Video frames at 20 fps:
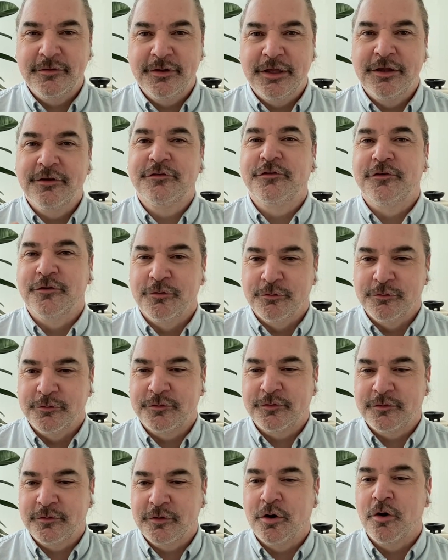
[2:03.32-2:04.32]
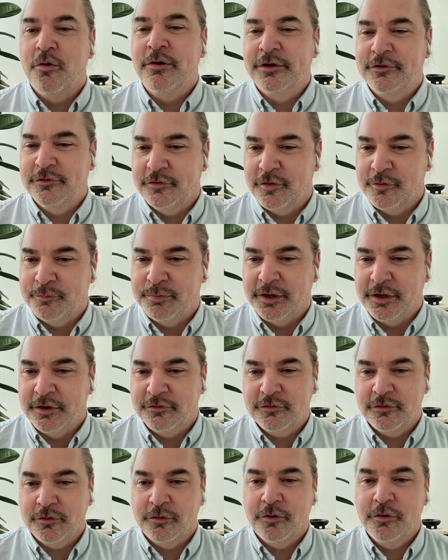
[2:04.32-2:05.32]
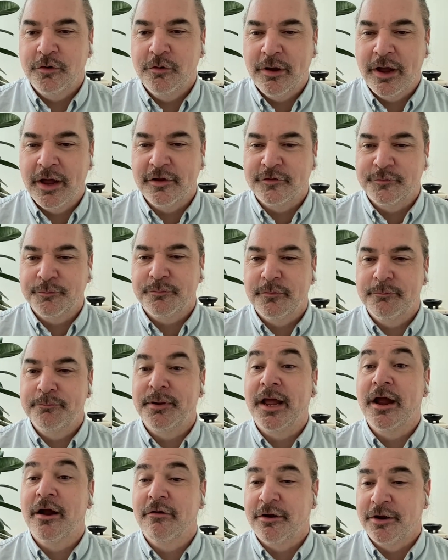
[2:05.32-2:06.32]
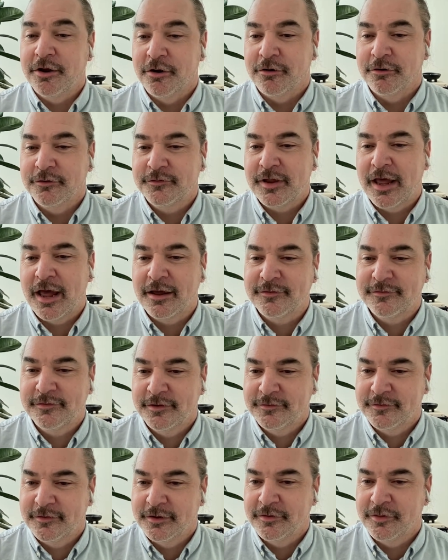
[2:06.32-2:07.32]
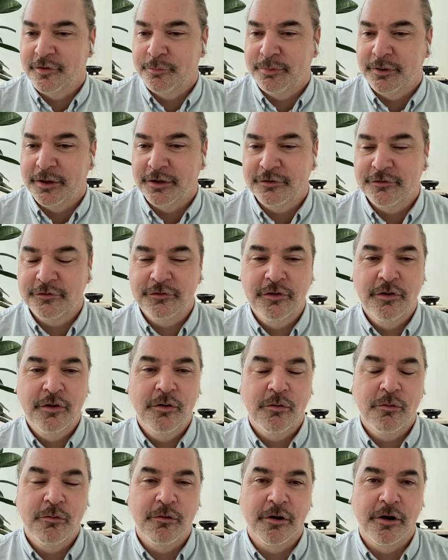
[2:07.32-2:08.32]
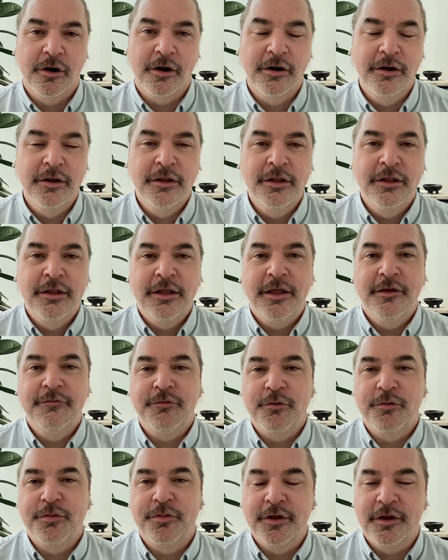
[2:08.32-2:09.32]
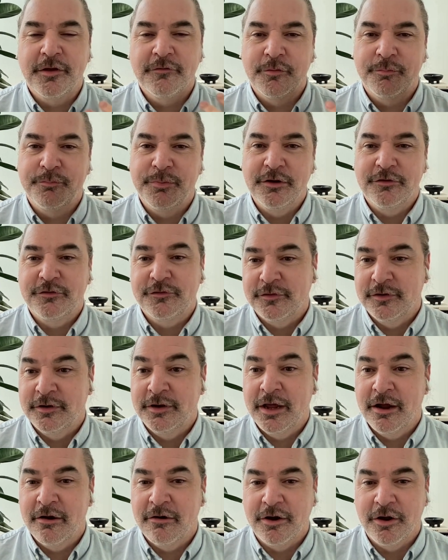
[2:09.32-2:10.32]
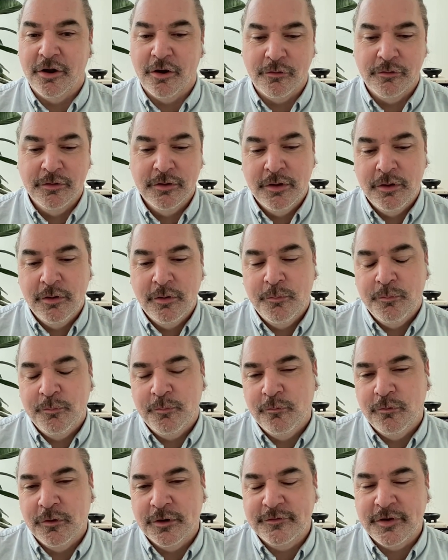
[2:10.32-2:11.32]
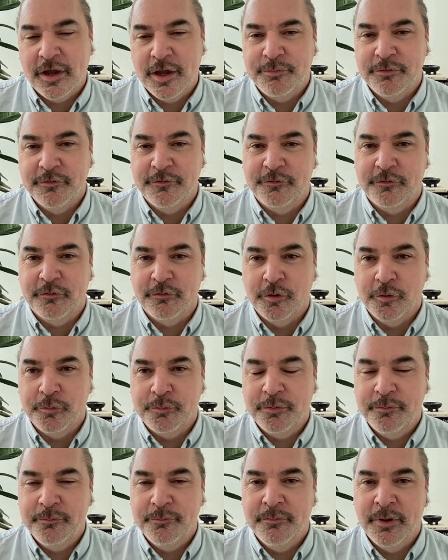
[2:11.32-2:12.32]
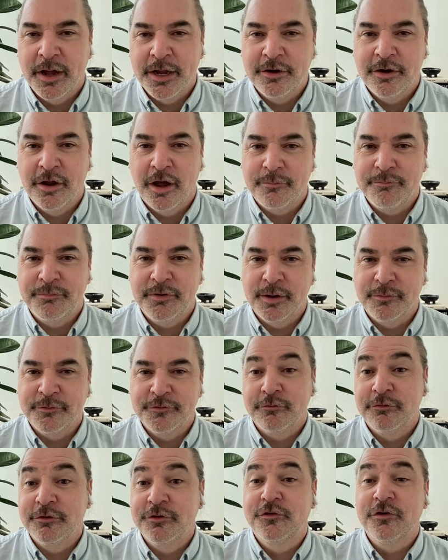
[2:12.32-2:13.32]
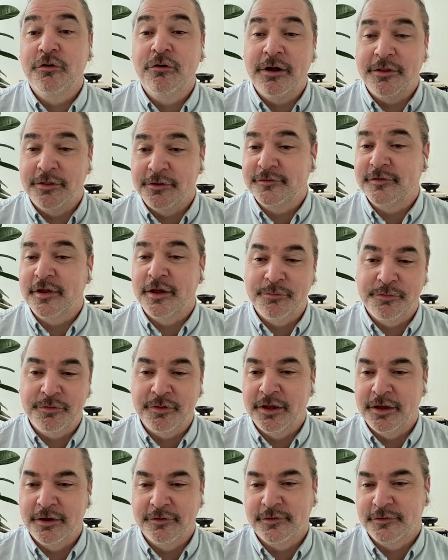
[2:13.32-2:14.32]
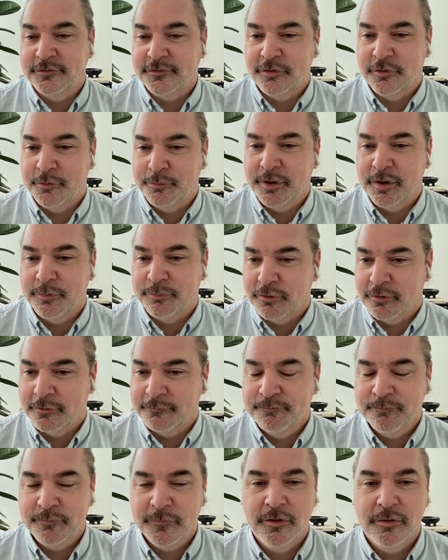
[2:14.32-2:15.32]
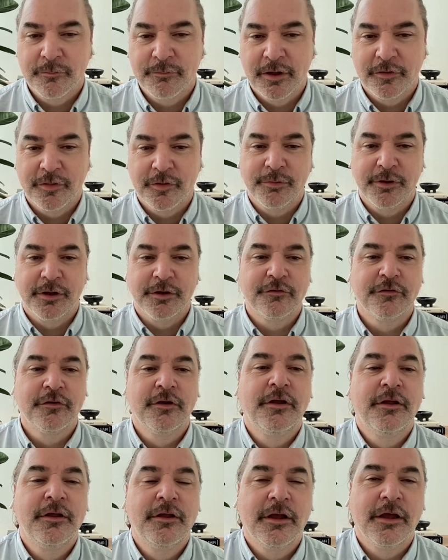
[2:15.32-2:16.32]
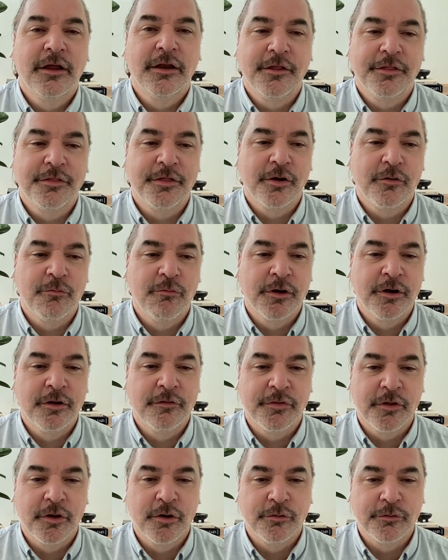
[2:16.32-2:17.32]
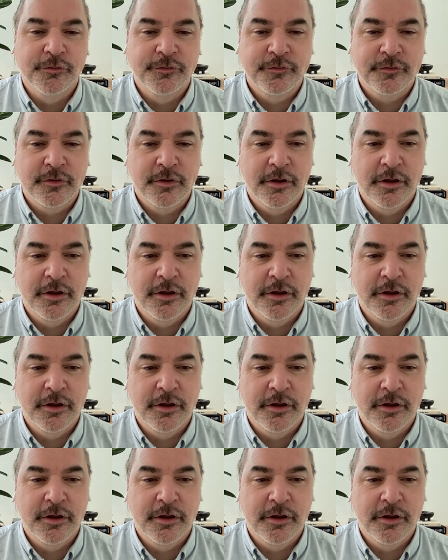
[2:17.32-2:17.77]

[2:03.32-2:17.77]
issues going to the beach, or who has barriers accessing the beach? Or if you think of a beach scenario, what type of group might not be able to enjoy the same things as other people at the beach? And I think one of those